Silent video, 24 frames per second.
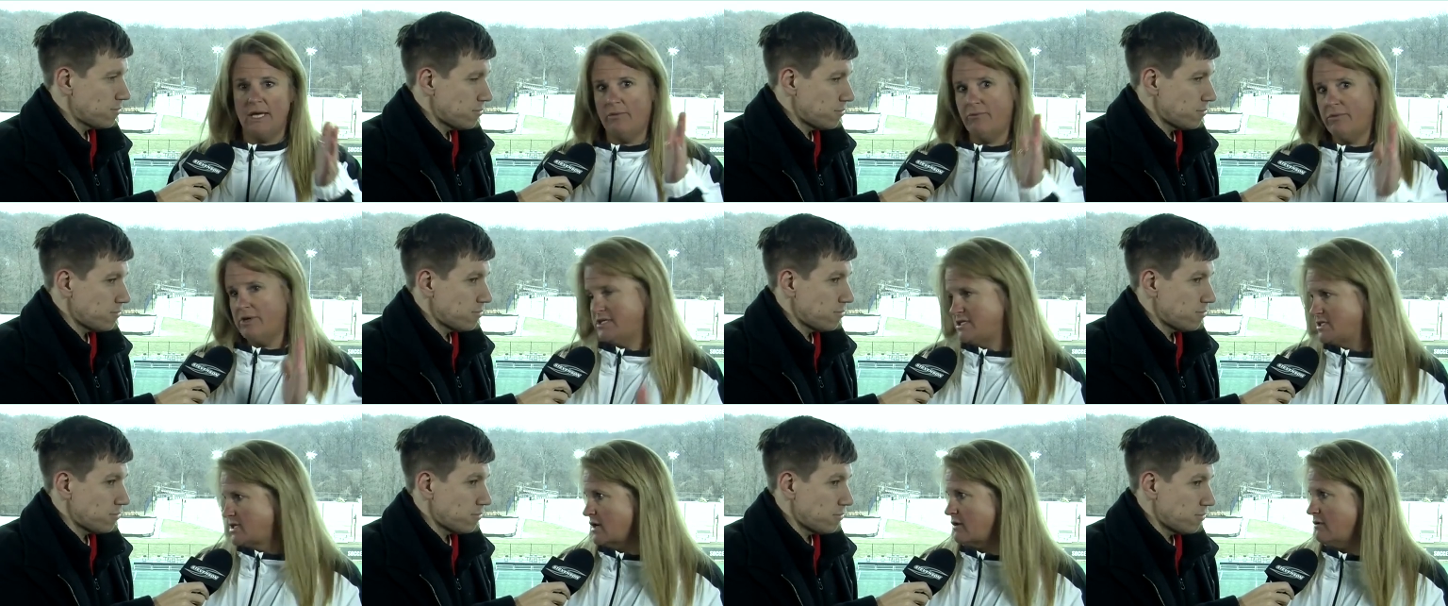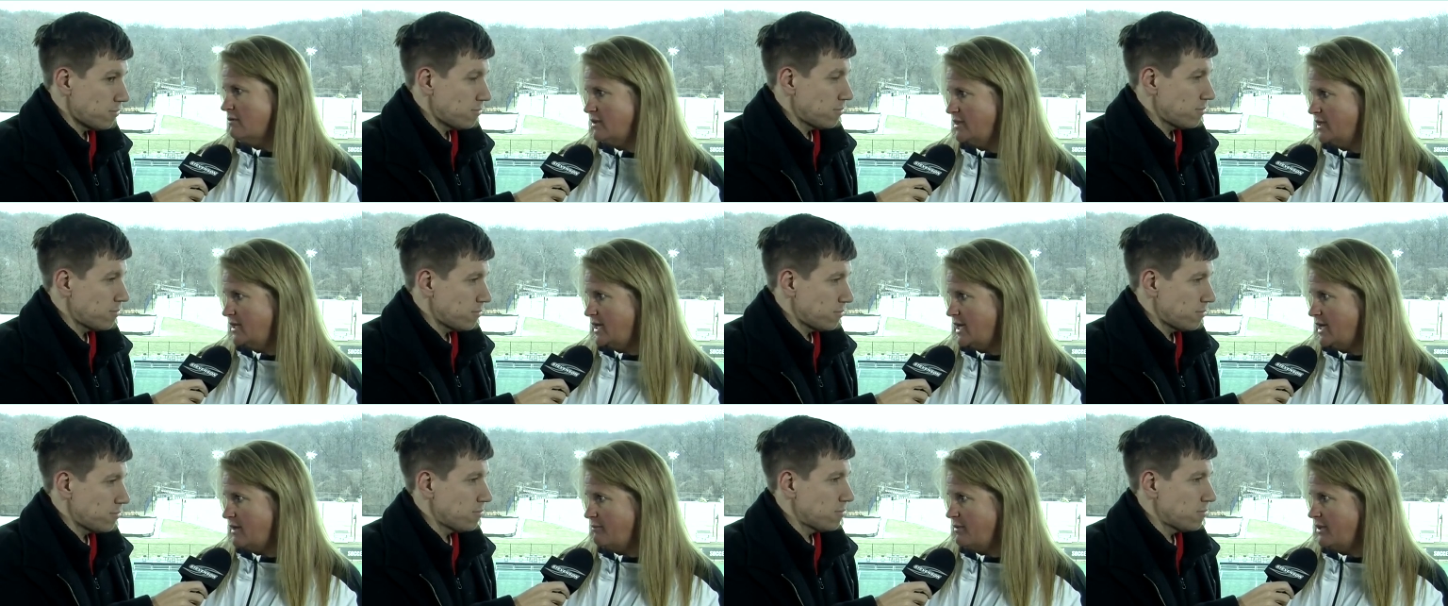Speaker 1: and we stuck
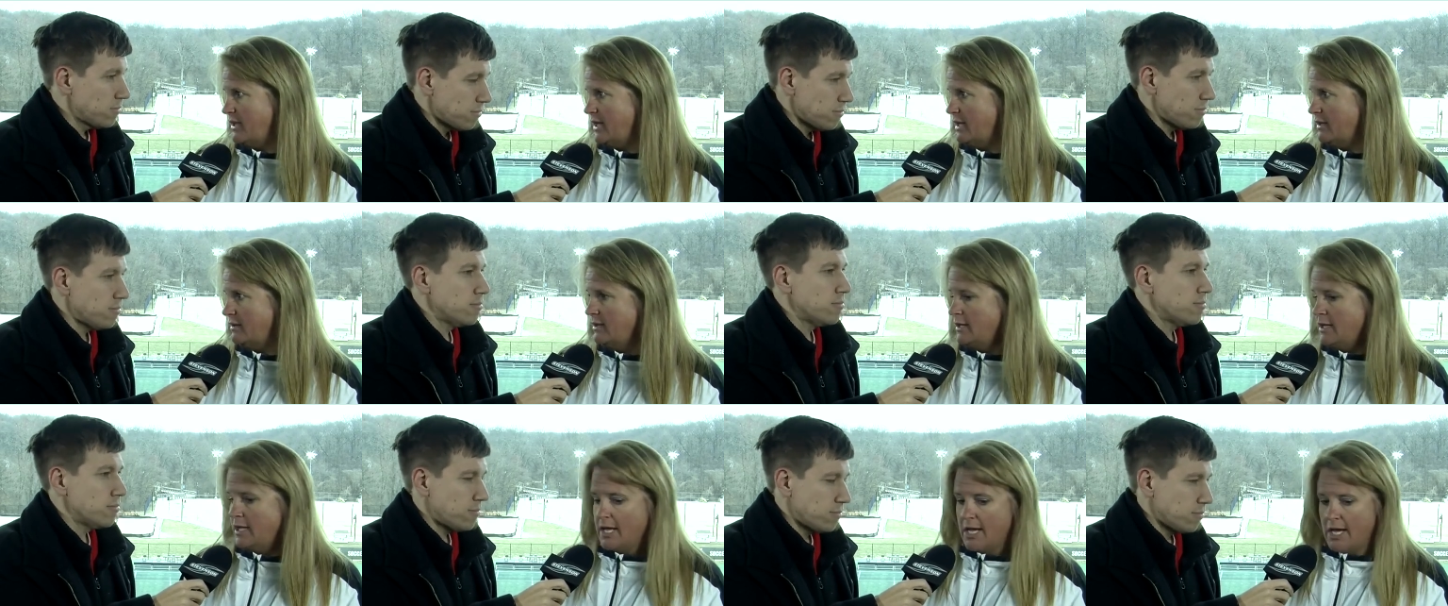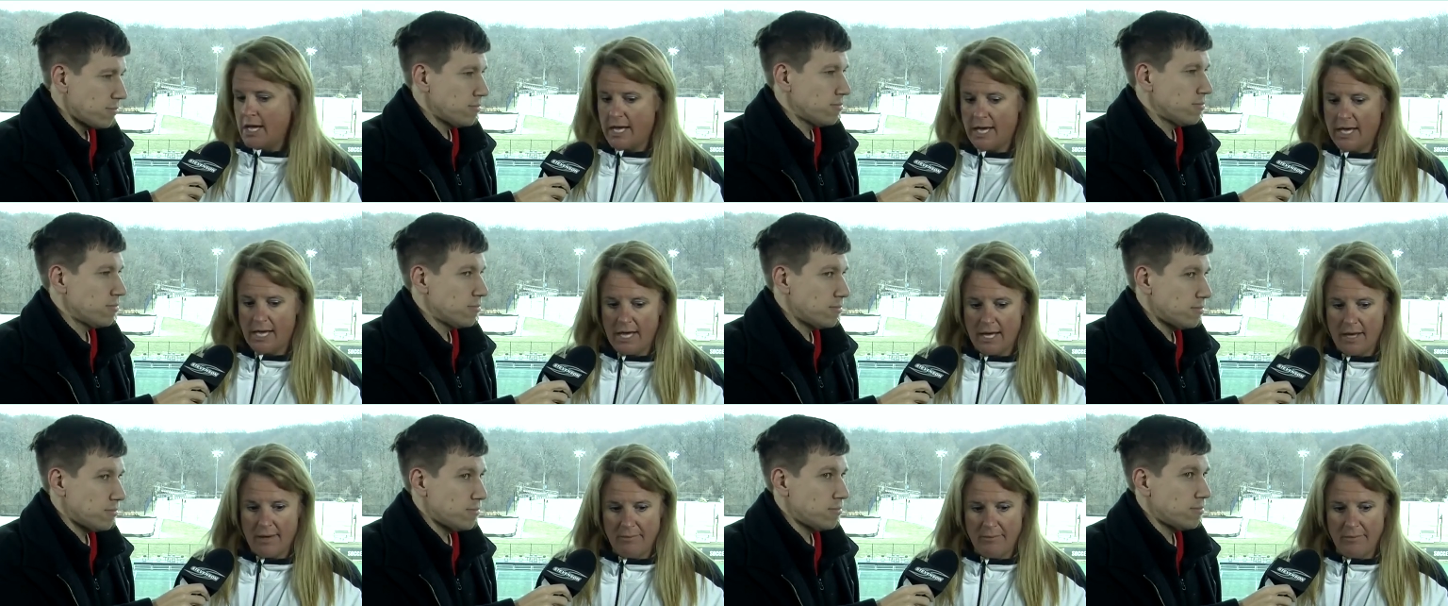with the game plan.
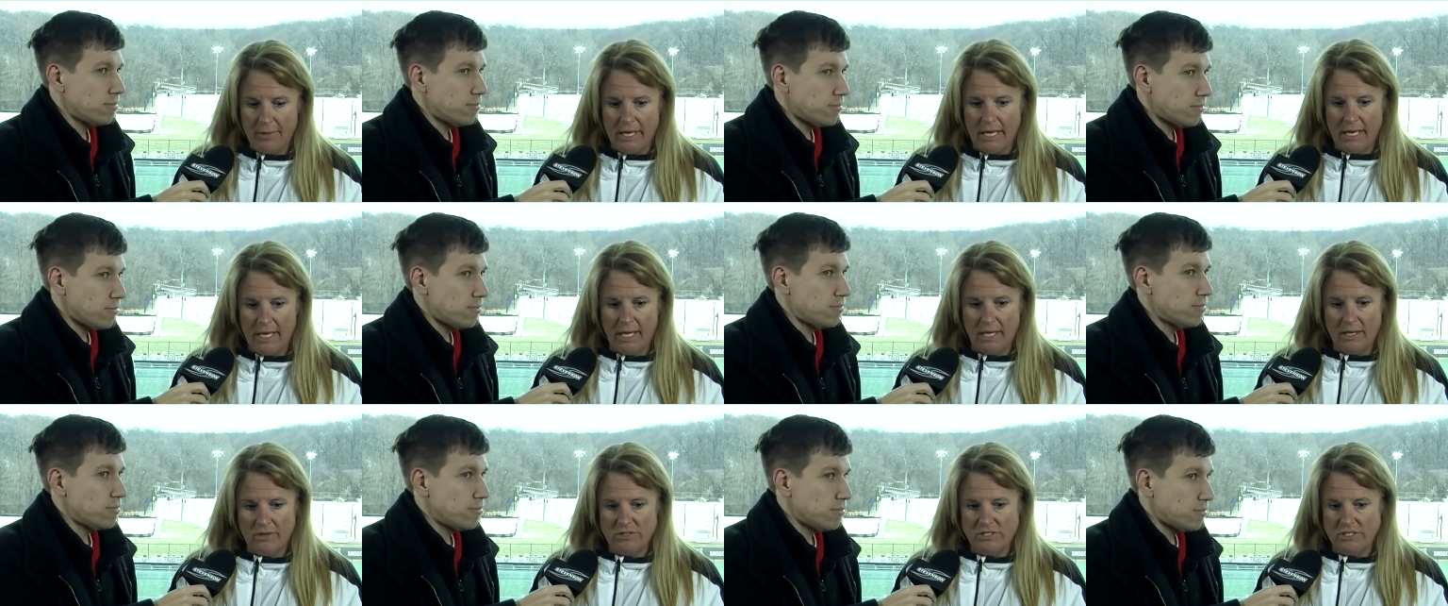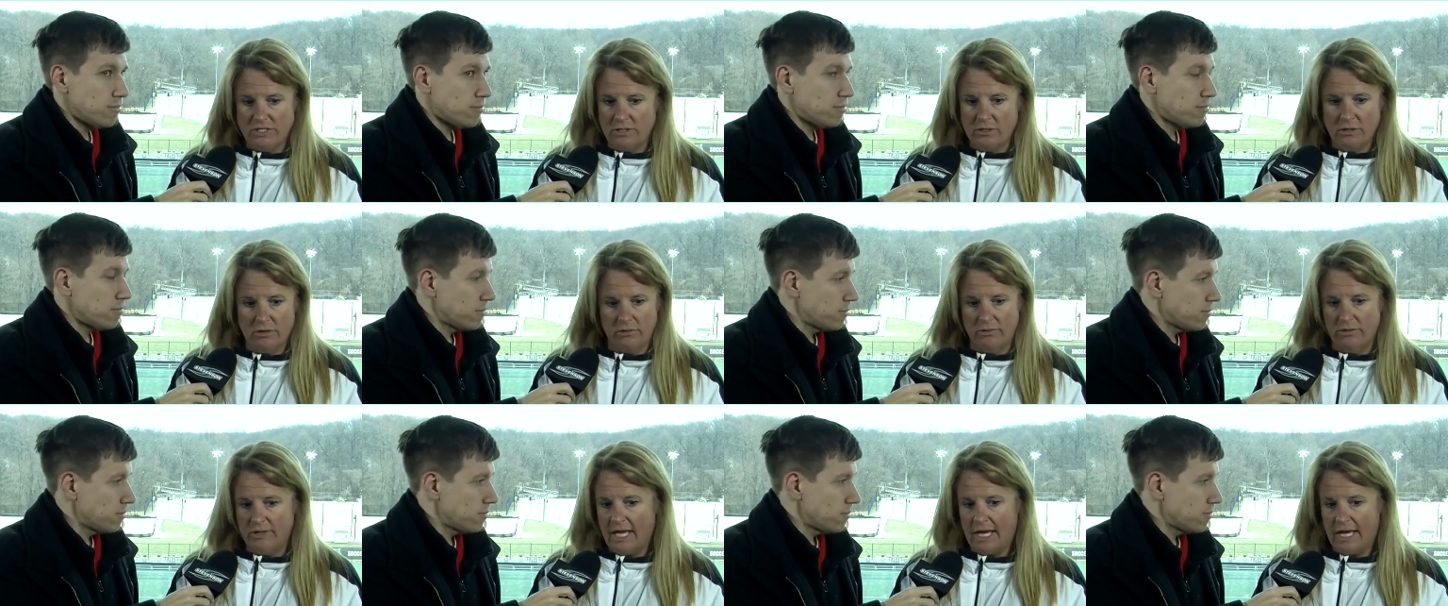Um, and you know